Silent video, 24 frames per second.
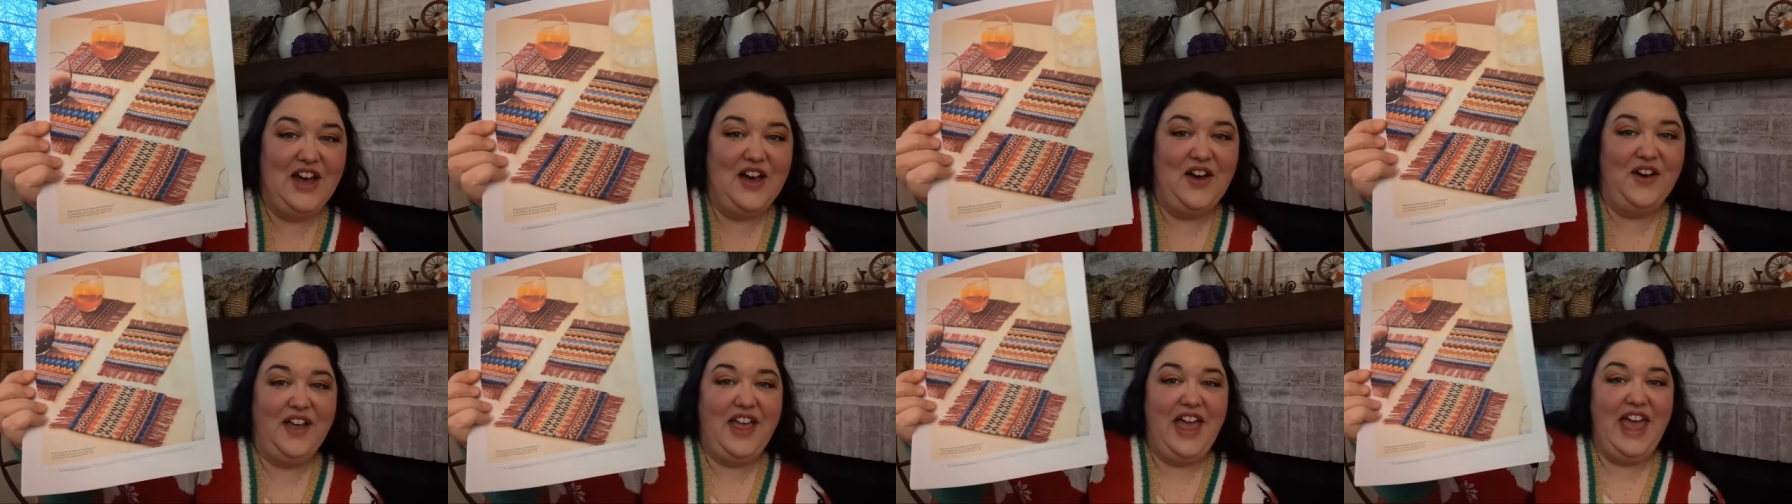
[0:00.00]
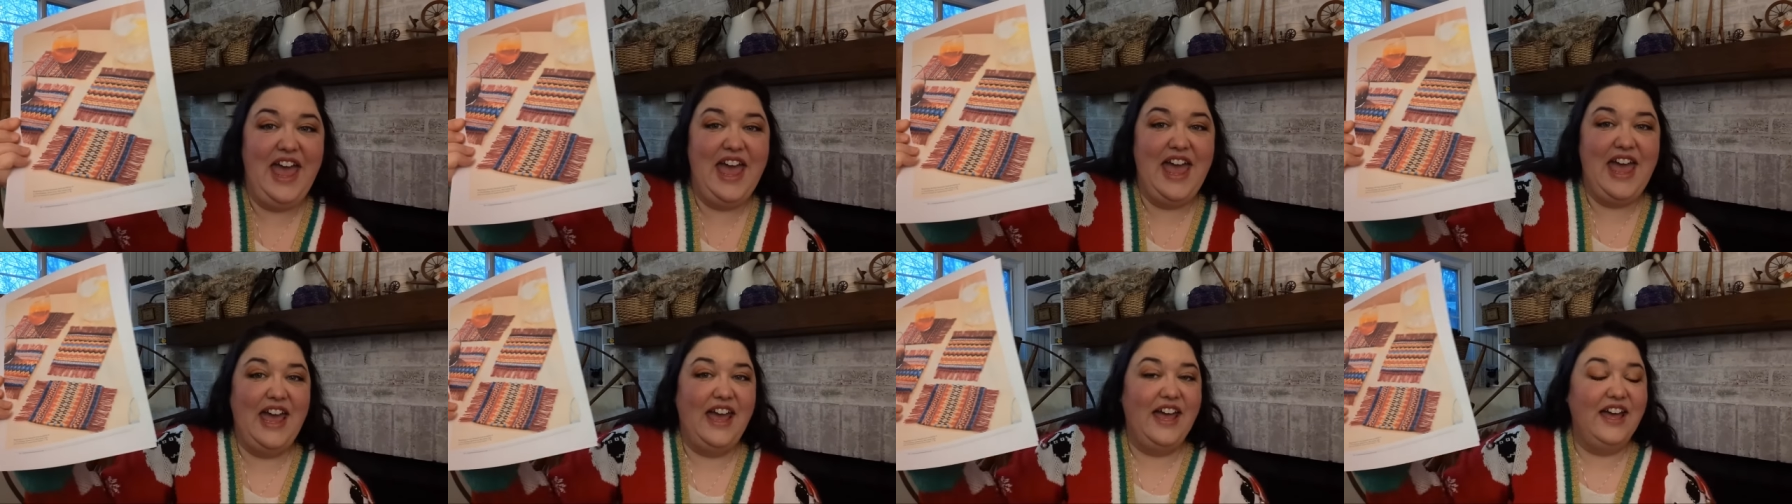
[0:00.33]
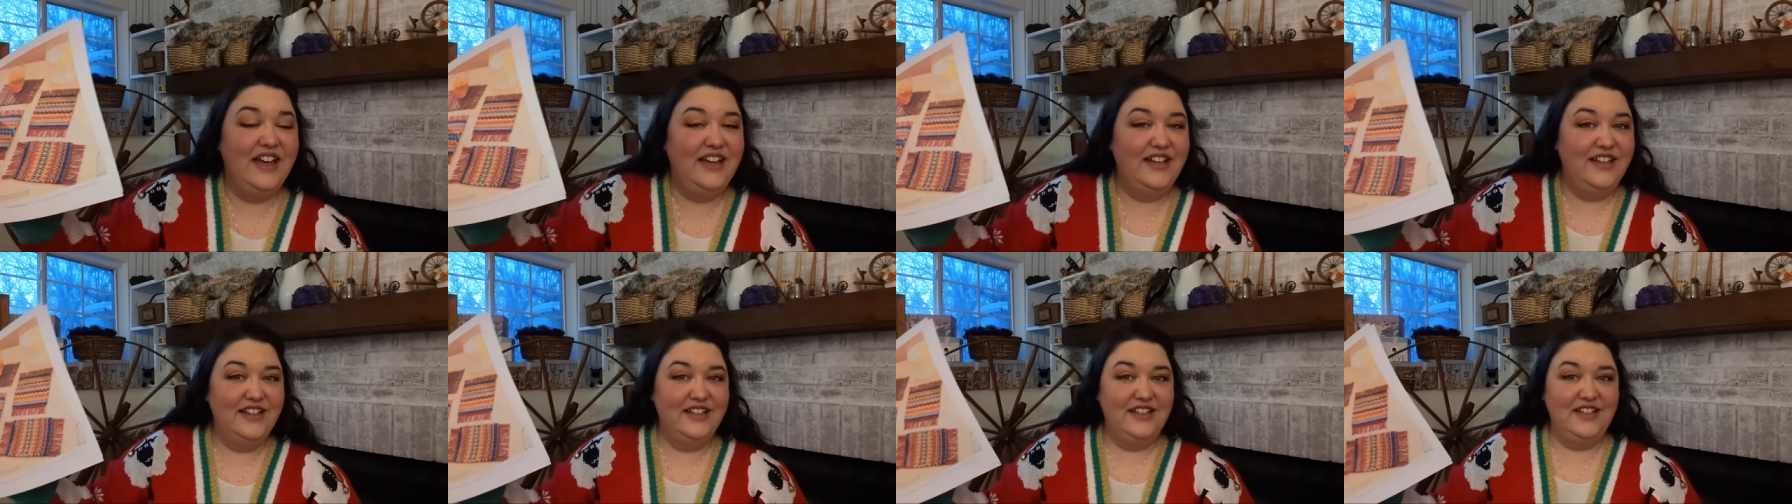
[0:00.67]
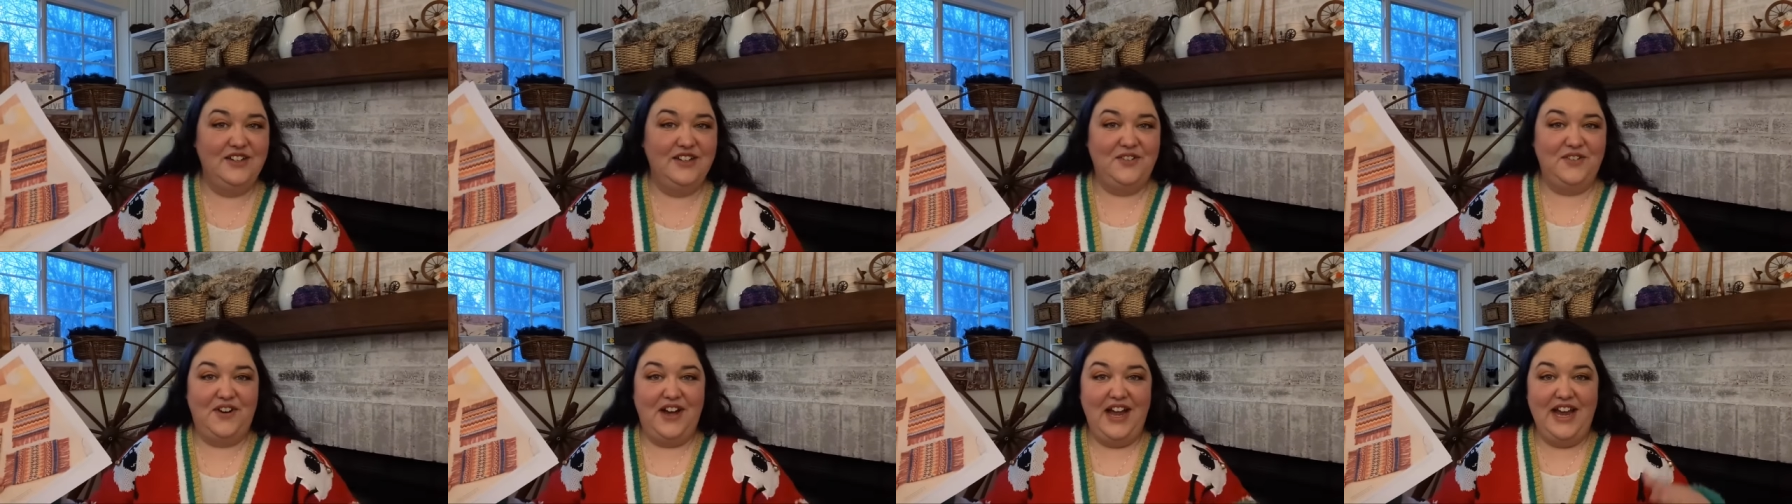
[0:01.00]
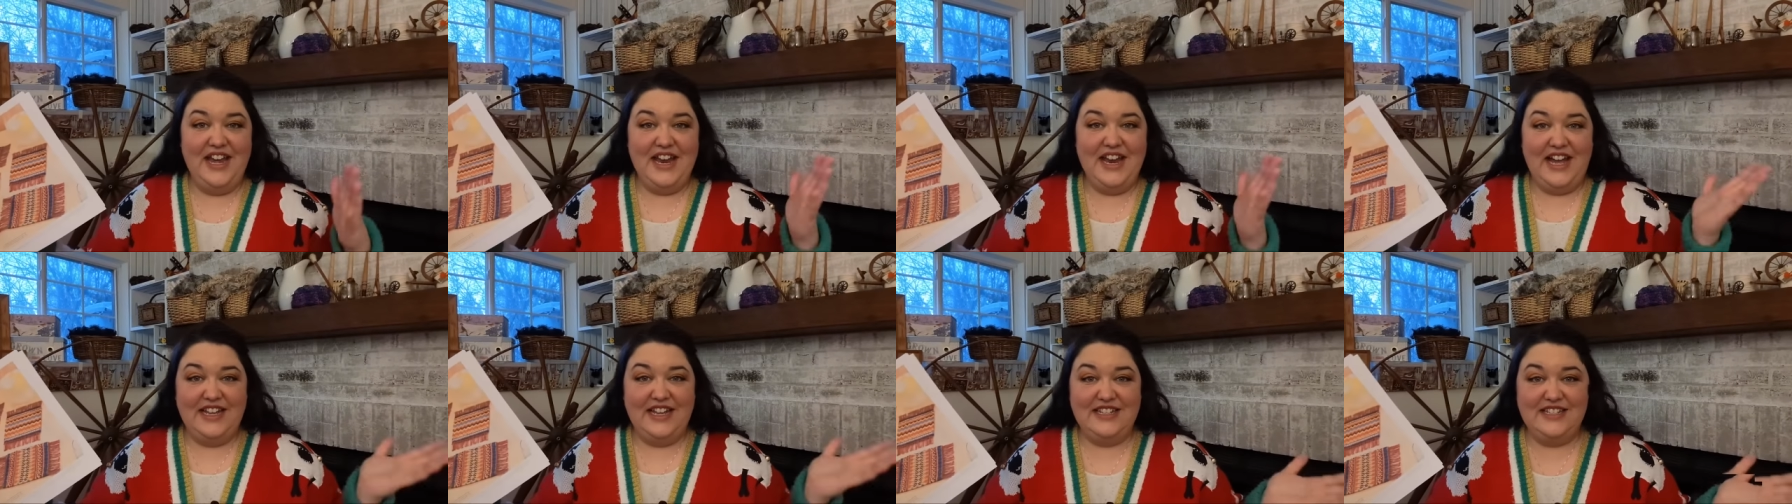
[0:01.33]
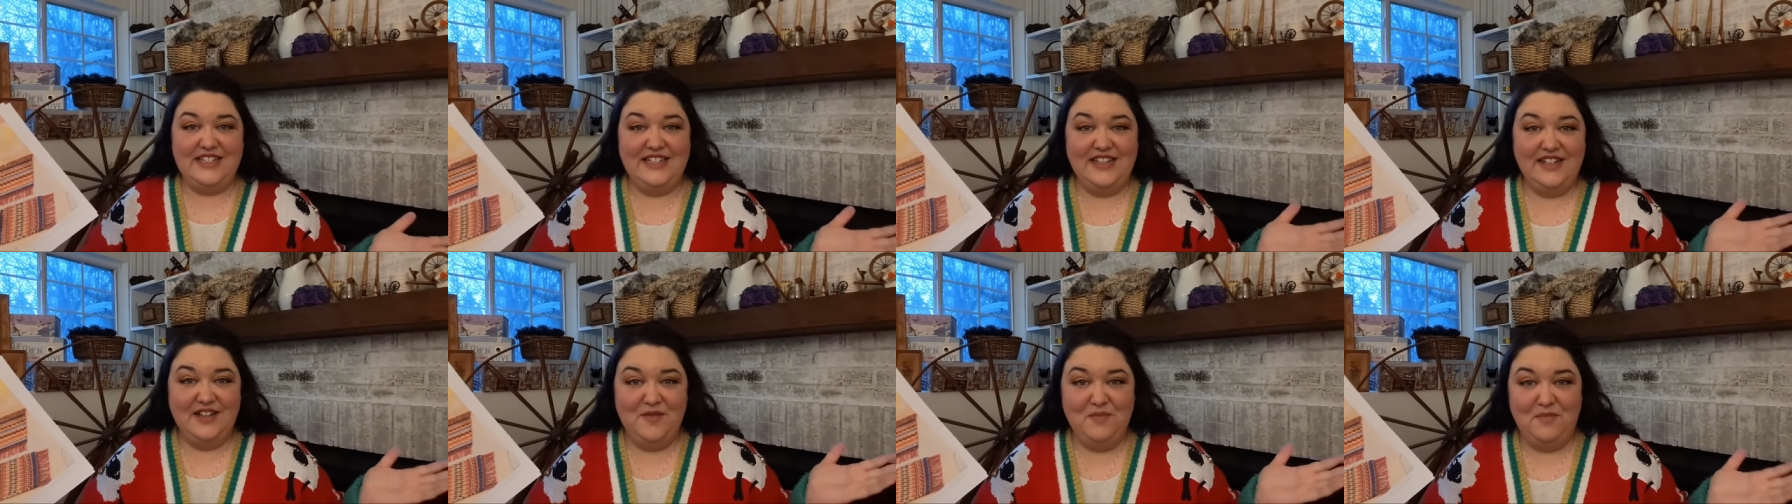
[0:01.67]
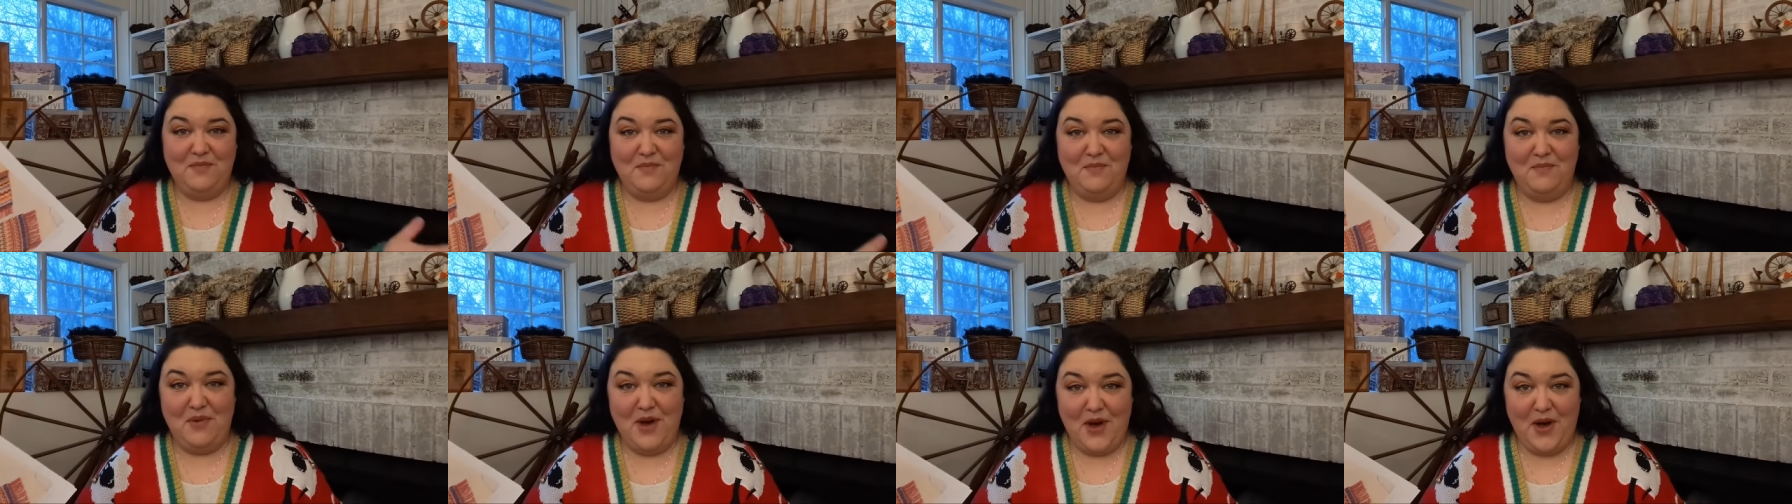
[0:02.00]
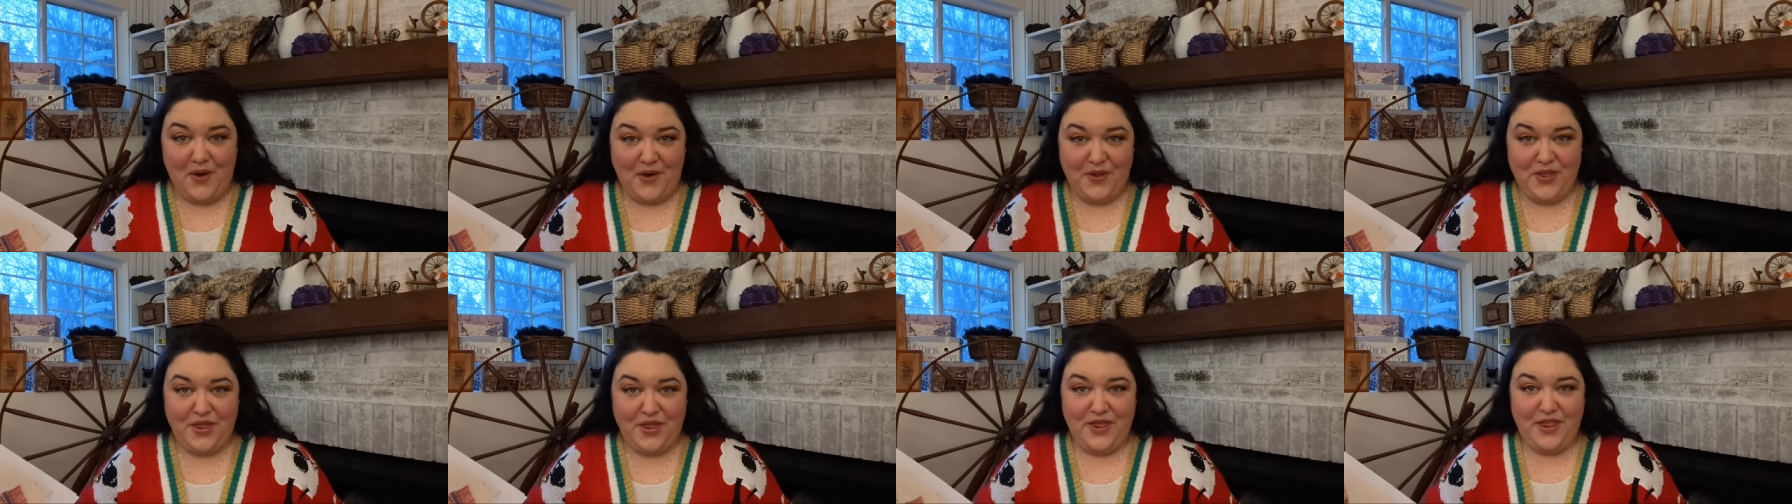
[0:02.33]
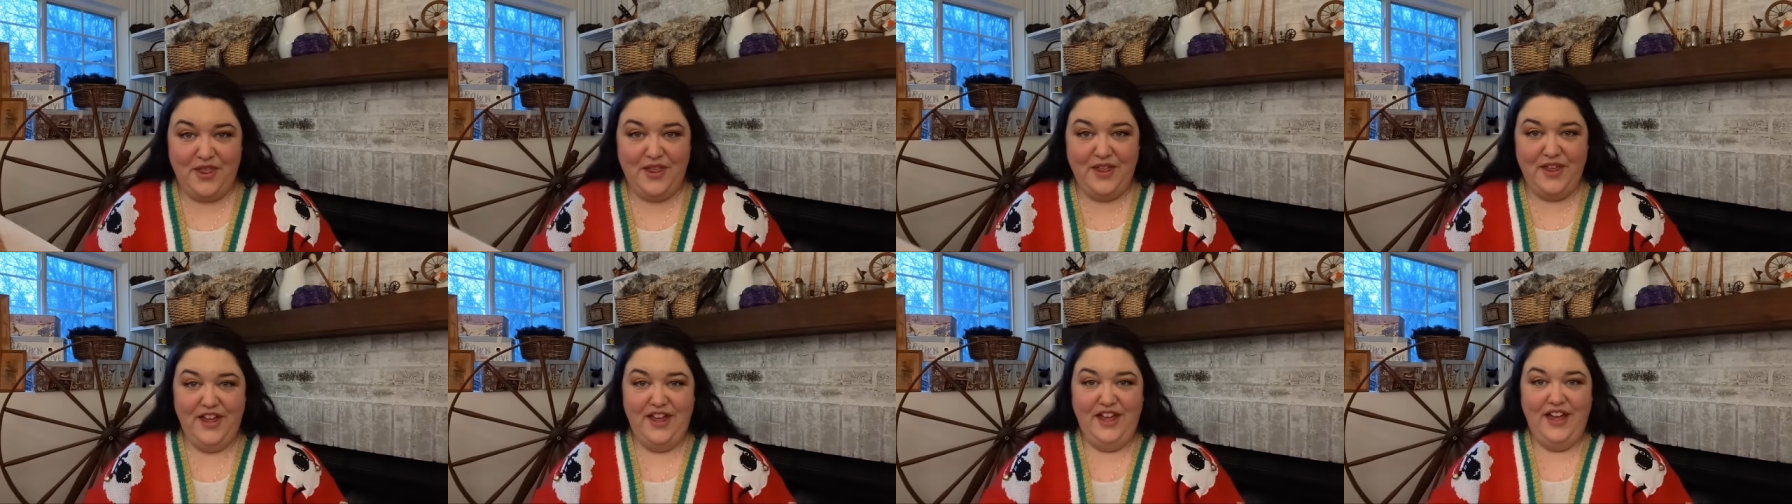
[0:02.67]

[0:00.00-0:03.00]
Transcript: Okay, why not both?